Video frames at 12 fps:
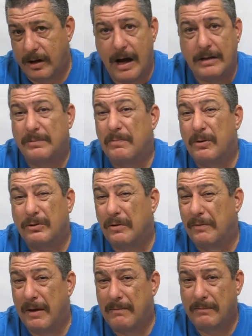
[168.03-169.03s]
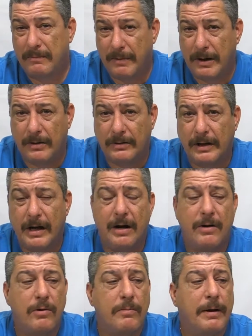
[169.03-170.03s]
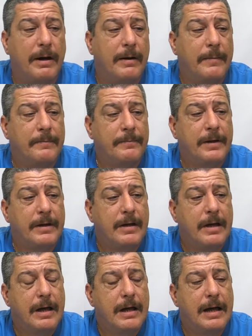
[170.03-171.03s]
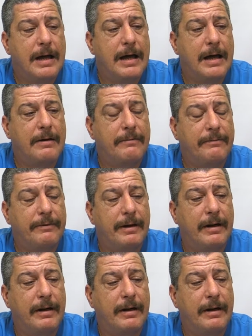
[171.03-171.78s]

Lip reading: as most of them, because the carnauba have